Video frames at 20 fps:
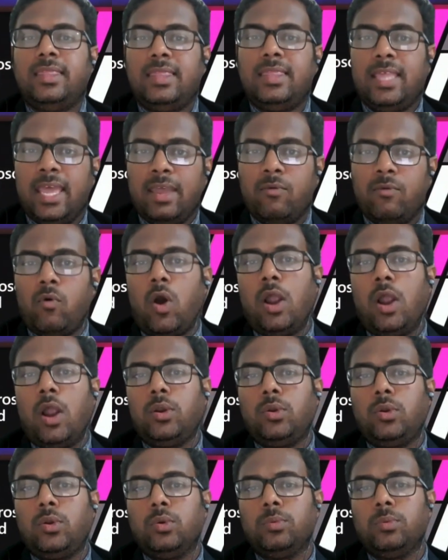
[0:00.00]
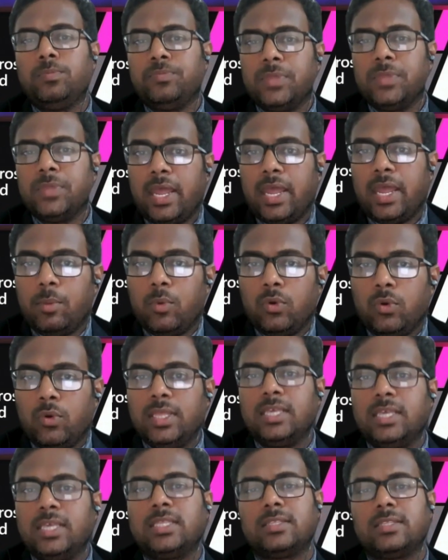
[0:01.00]
they want to remove
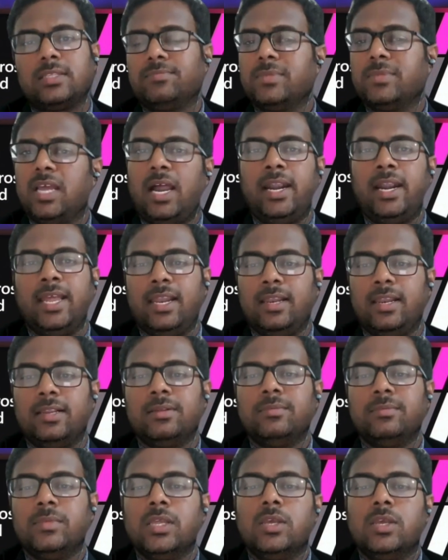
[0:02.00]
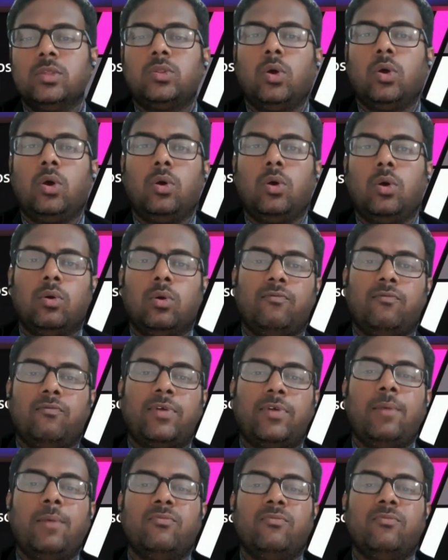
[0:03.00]
this hurdle. So
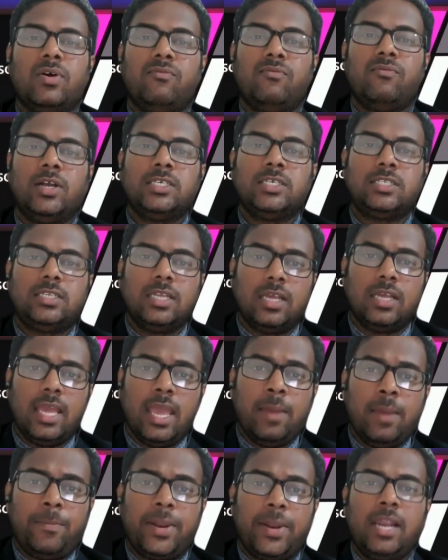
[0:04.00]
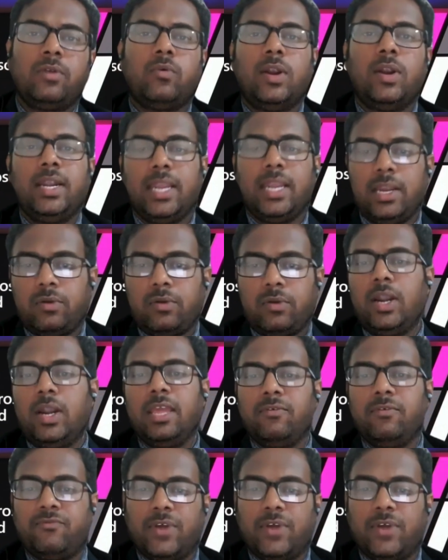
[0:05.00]
from 1st April
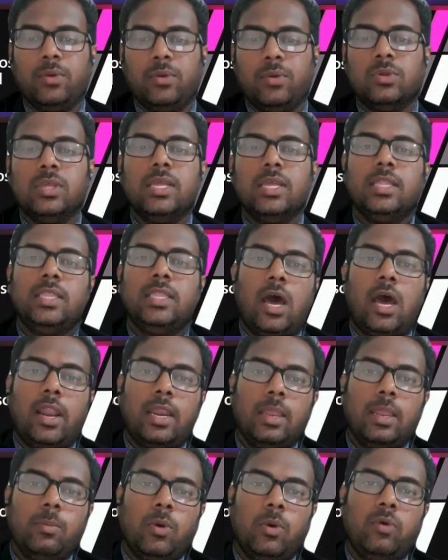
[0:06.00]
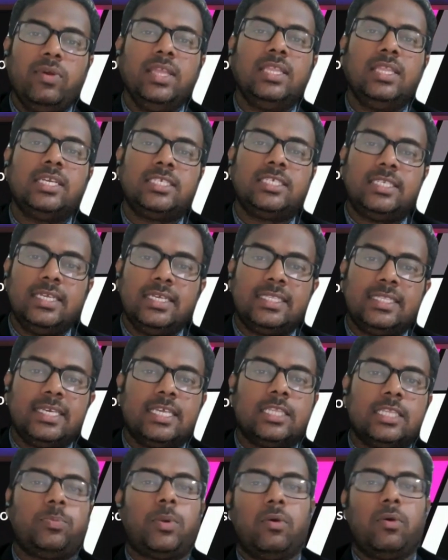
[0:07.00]
2025, they are removing this
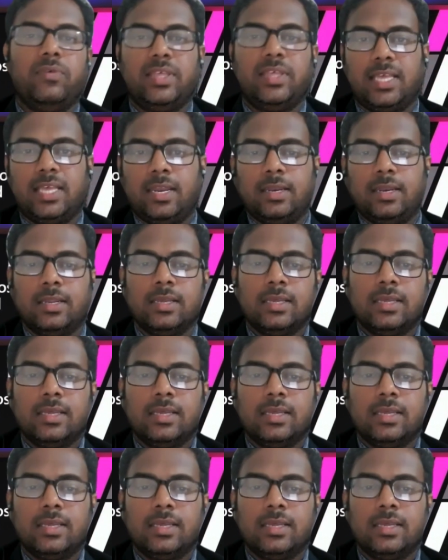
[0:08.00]
TCS provision.